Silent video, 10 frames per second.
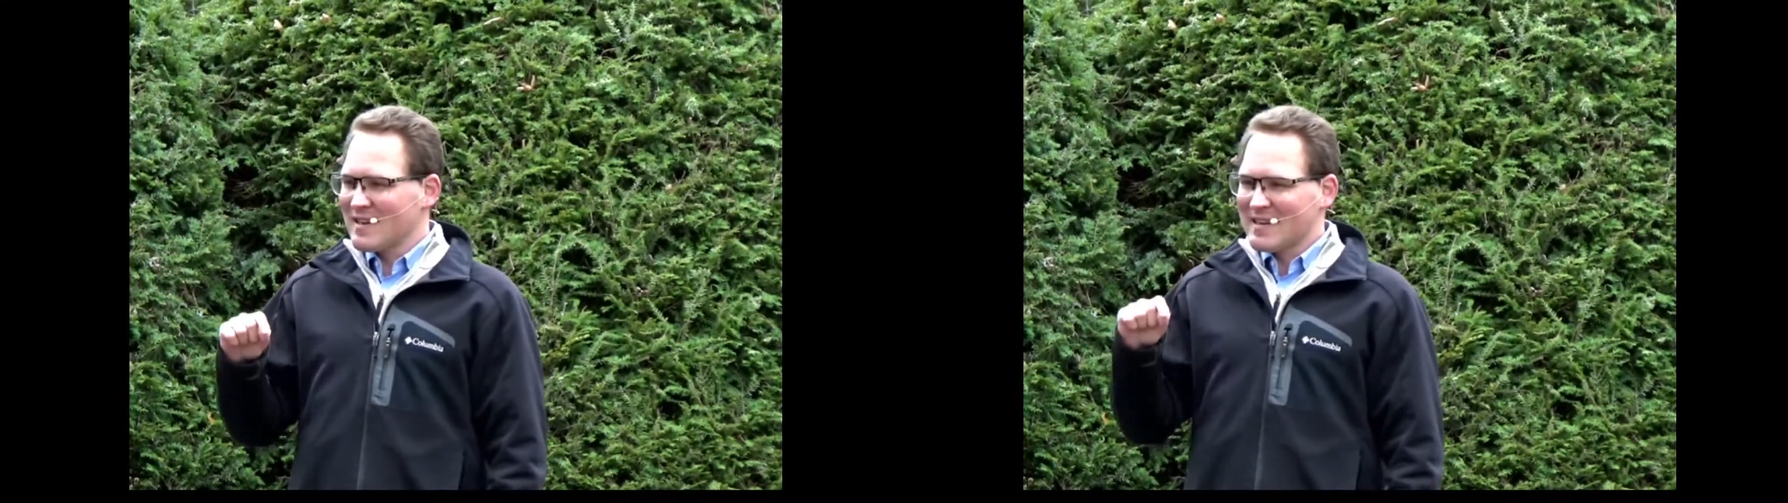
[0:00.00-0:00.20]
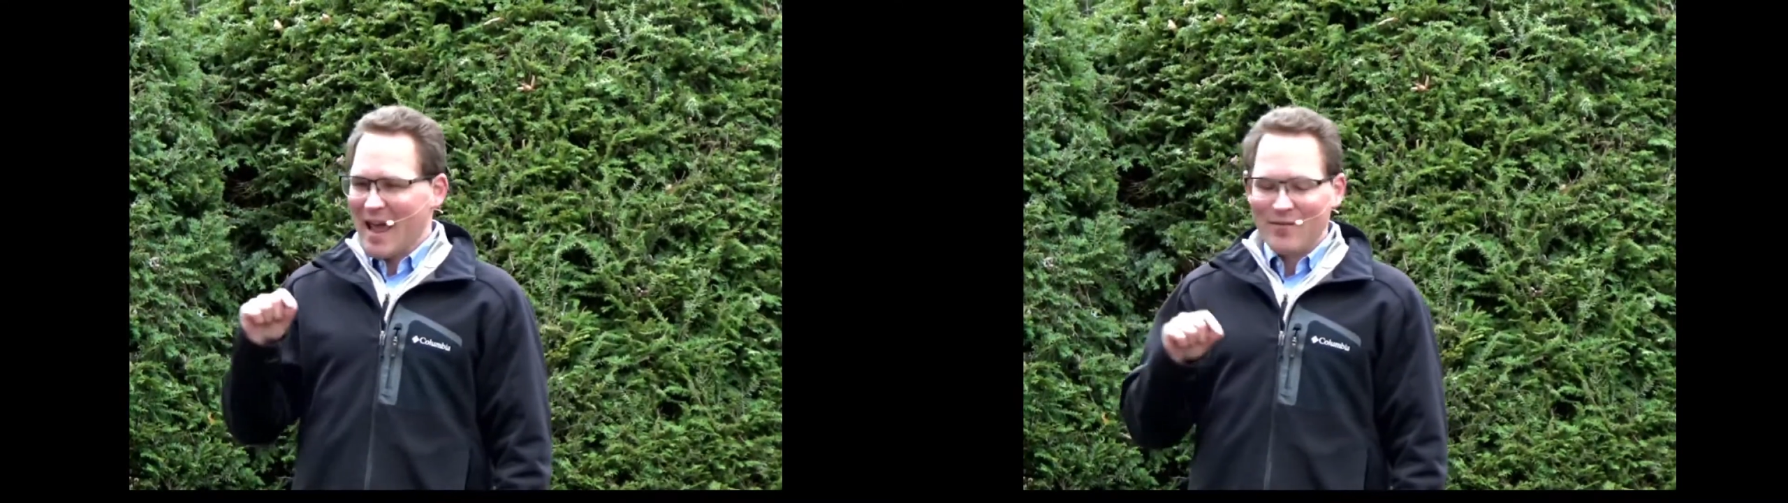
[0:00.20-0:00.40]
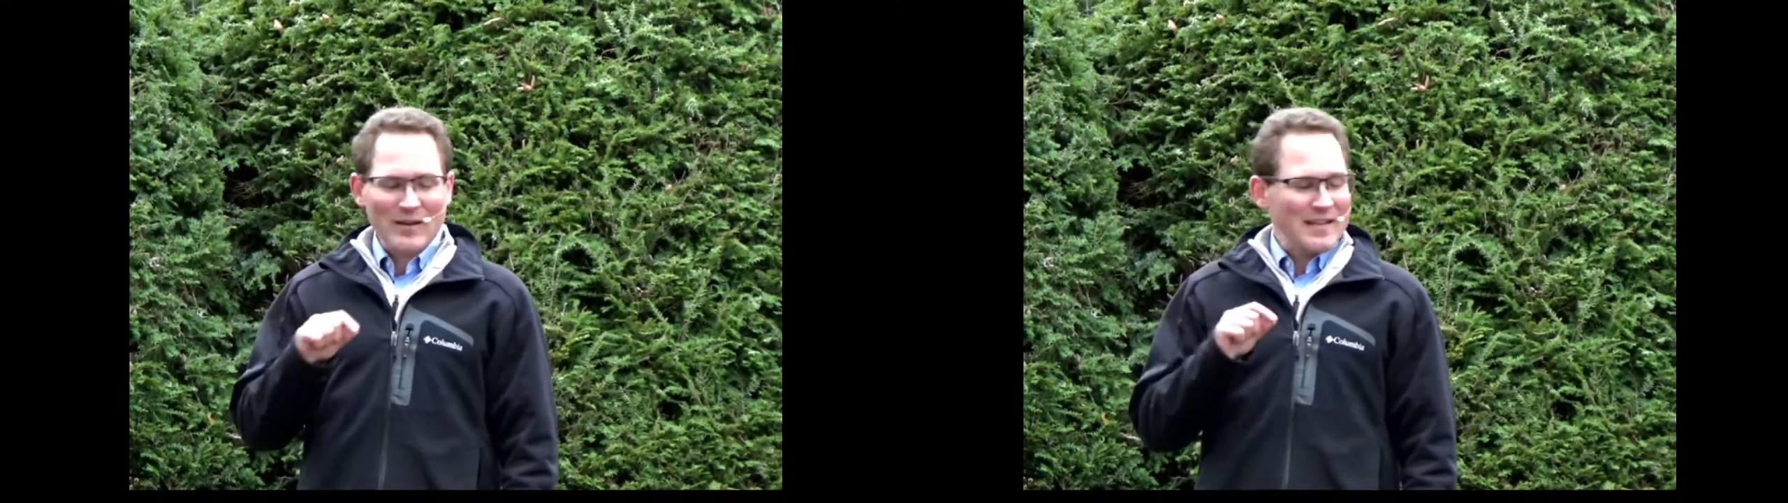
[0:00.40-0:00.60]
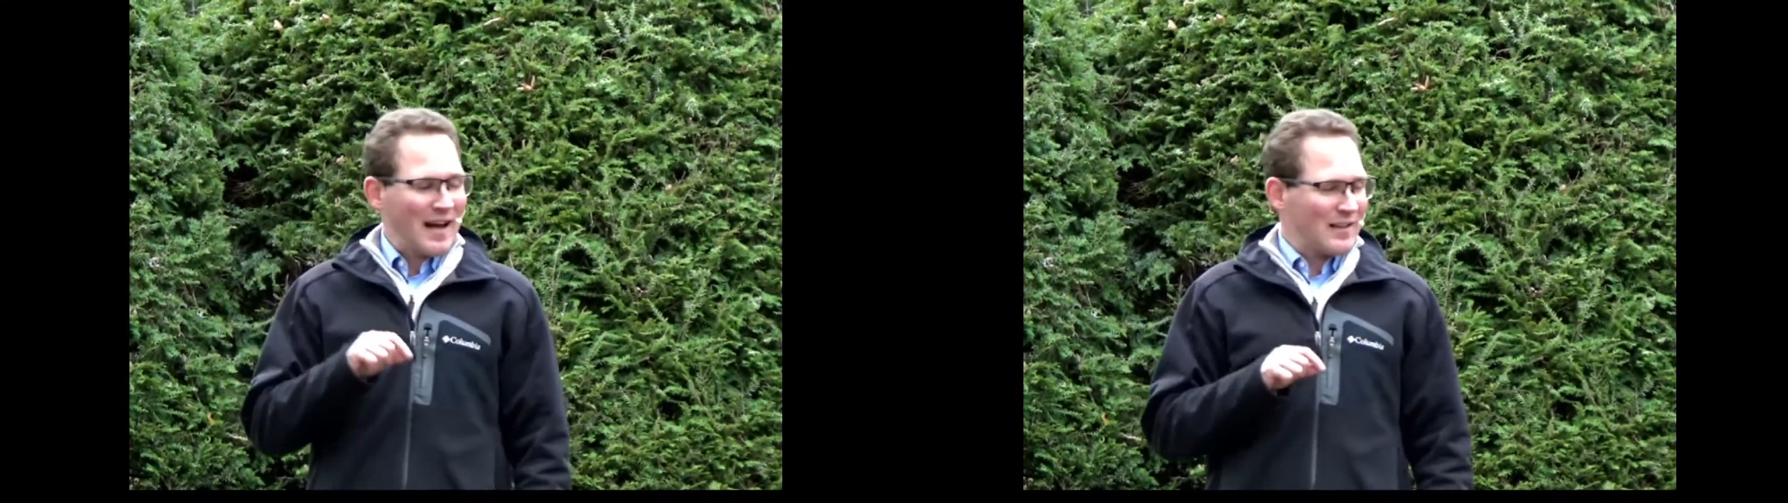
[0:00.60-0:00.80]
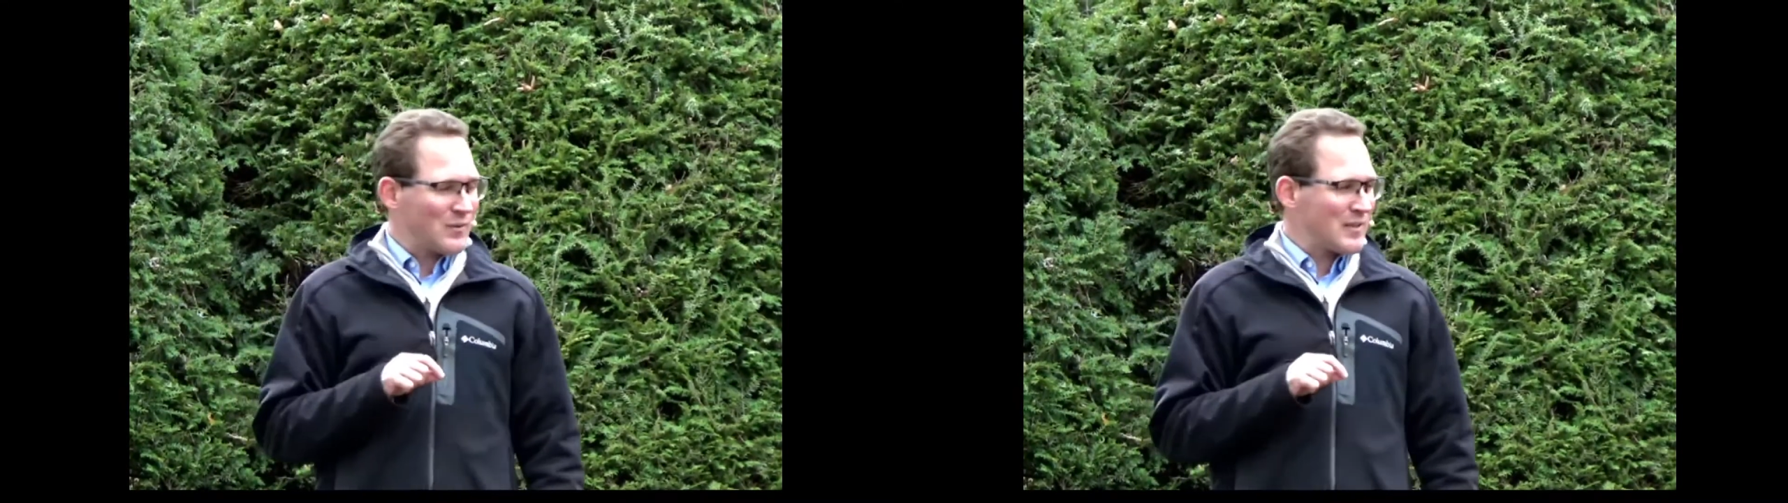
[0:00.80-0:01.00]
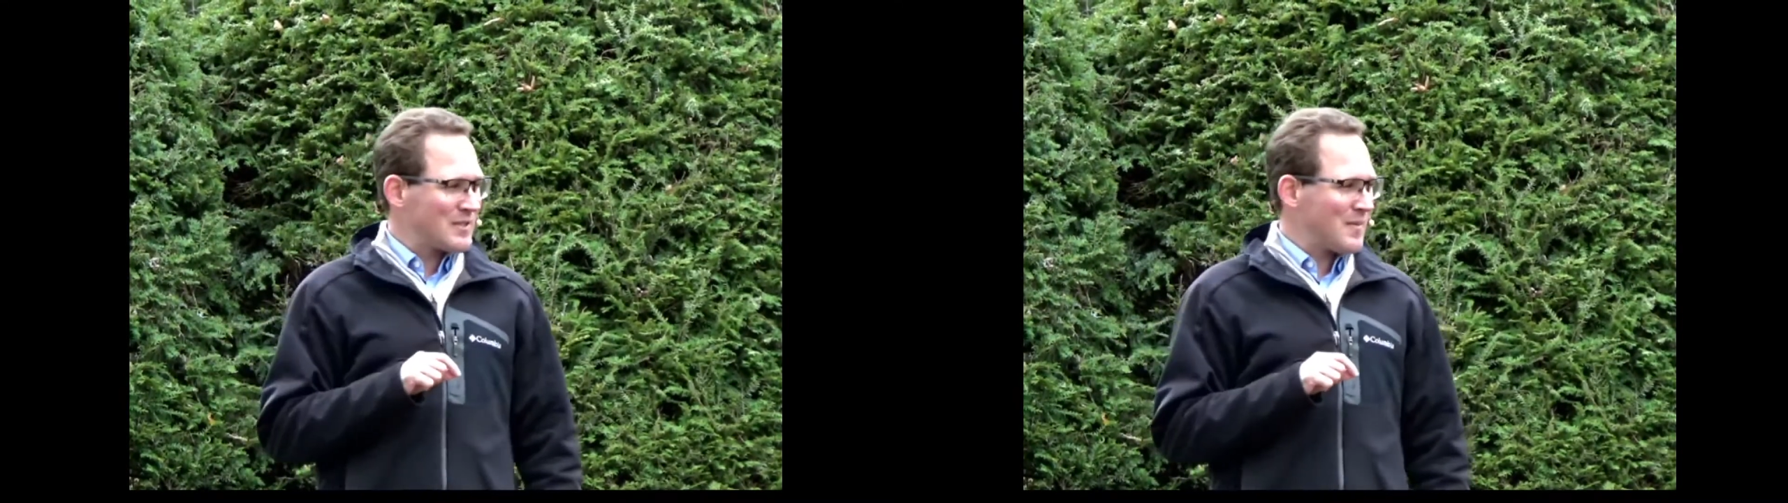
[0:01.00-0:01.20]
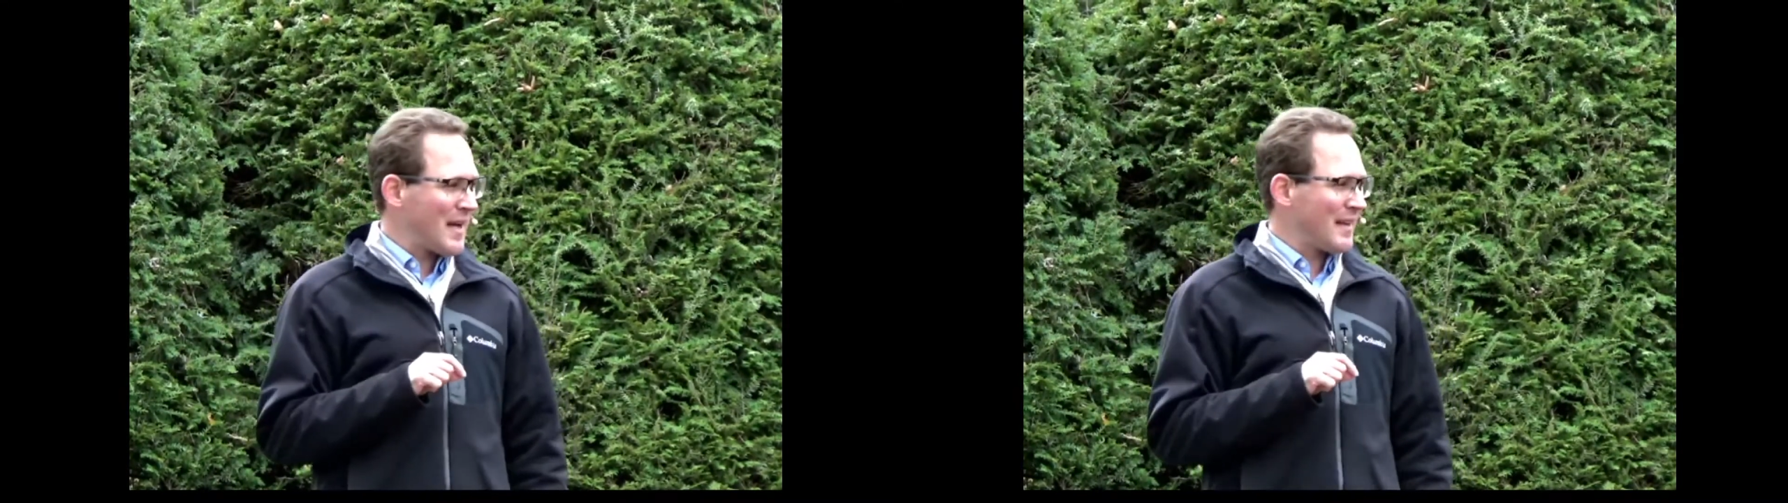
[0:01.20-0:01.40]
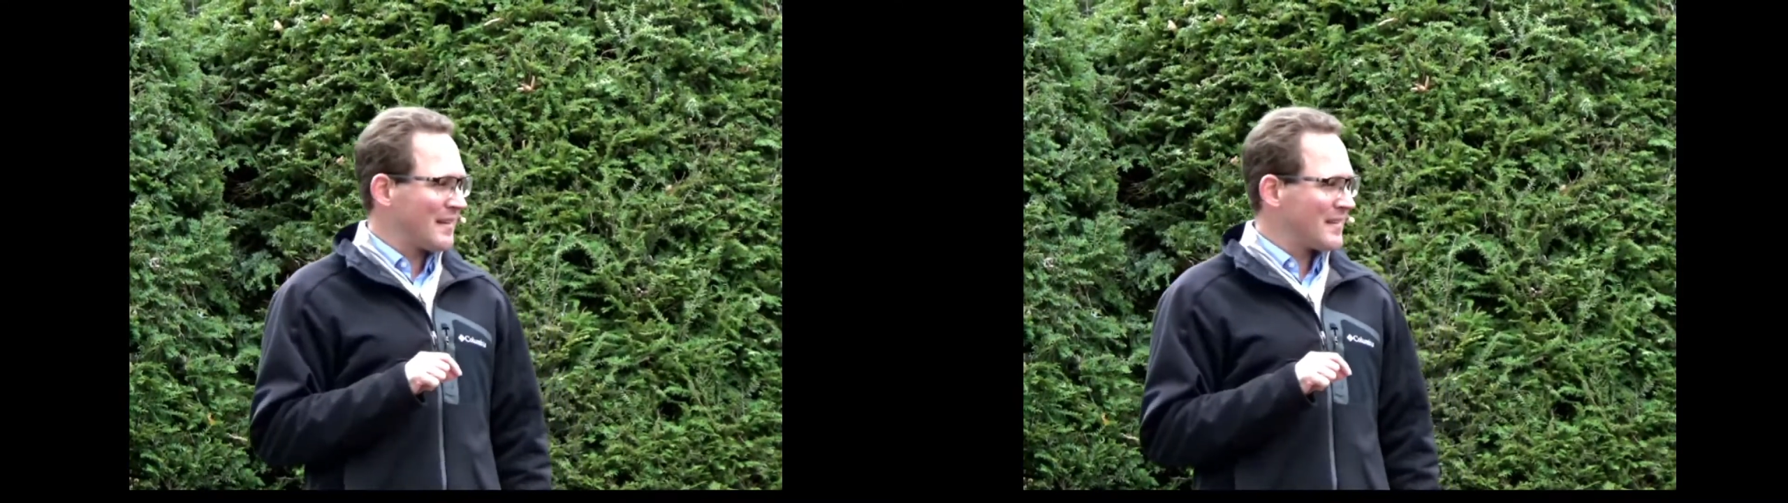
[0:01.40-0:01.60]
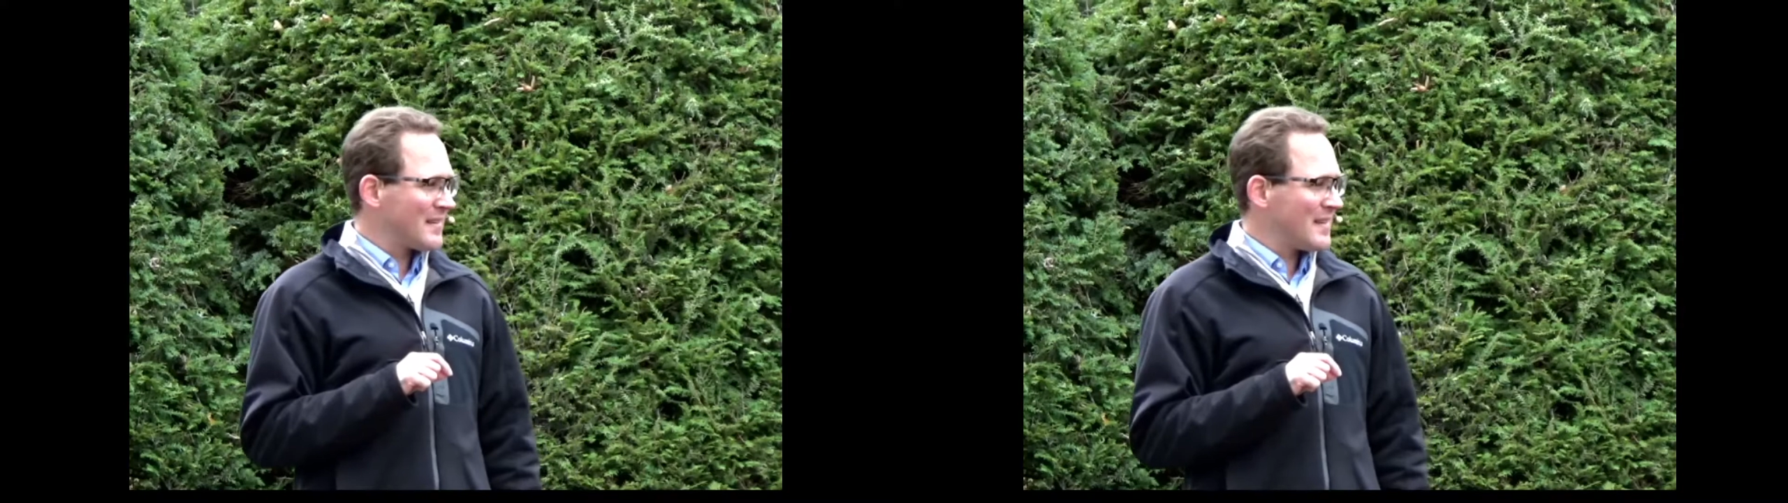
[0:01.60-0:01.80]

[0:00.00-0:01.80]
to every dollar we spend.